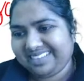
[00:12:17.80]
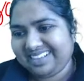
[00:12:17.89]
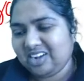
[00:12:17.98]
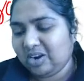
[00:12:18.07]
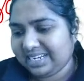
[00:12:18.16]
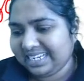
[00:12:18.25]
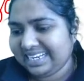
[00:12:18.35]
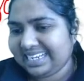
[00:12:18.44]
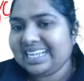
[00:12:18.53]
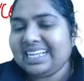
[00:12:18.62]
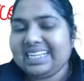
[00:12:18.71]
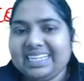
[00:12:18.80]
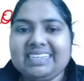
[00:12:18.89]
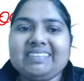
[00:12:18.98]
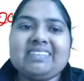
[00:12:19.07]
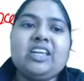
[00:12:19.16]
Got it?
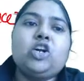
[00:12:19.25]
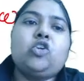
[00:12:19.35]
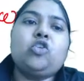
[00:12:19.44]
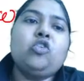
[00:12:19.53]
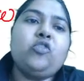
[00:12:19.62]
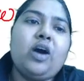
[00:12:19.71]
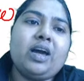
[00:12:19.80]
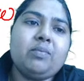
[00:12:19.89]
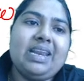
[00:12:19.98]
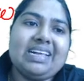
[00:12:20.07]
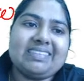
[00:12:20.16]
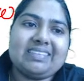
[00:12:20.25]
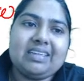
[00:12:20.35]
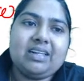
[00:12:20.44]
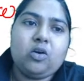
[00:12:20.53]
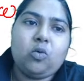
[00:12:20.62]
Yes, 2 formulas.
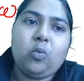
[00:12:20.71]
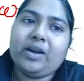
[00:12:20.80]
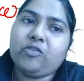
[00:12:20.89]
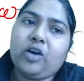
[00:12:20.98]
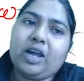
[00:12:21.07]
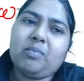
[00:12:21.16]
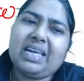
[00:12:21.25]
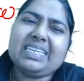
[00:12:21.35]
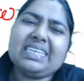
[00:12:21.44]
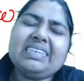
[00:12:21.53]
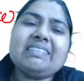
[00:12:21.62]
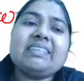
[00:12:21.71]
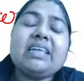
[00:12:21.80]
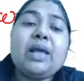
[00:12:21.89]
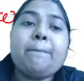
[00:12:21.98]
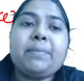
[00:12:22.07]
One formula is
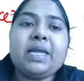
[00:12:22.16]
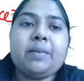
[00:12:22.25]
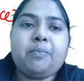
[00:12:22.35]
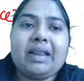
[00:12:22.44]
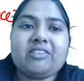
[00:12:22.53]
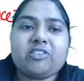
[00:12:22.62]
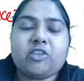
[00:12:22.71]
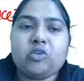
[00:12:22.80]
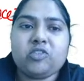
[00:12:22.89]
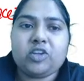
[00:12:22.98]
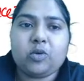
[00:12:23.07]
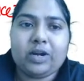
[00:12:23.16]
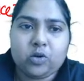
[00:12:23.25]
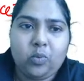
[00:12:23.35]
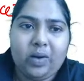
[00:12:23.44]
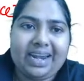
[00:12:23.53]
P plus Q is equal
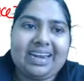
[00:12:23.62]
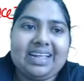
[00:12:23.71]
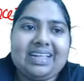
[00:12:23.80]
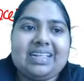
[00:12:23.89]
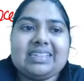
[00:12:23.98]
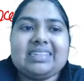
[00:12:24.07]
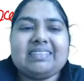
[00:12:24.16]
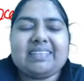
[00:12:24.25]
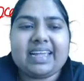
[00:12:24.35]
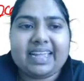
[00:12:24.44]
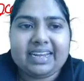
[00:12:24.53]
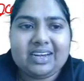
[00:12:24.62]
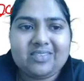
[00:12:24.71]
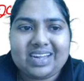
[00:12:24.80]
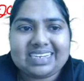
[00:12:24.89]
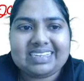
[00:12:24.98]
to 1. The second
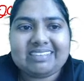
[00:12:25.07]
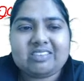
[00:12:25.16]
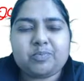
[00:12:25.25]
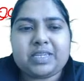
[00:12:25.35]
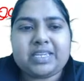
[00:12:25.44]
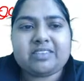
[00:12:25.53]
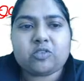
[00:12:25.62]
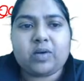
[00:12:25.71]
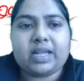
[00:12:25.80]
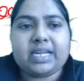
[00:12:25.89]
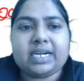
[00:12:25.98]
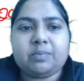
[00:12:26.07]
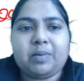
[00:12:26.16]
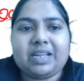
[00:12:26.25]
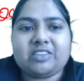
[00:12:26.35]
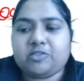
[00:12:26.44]
one is P squared
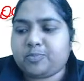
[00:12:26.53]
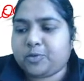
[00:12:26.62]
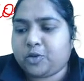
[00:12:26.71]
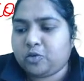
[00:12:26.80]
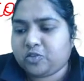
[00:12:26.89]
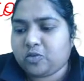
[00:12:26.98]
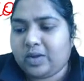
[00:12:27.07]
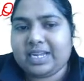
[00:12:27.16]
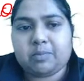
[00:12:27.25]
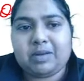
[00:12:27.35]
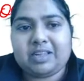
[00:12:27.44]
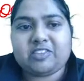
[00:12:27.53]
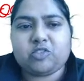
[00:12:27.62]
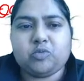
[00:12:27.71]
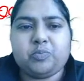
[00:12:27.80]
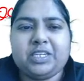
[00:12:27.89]
plus Q squared plus
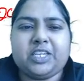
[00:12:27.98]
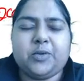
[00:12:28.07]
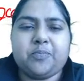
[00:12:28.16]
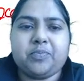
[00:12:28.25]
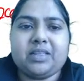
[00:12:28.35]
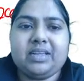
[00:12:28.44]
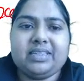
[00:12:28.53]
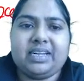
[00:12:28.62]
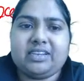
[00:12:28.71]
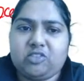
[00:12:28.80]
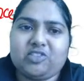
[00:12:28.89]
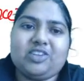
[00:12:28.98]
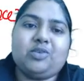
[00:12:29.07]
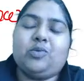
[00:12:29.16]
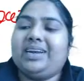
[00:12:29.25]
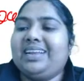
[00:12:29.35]
2PQ. That is also
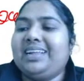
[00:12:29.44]
equal to 1.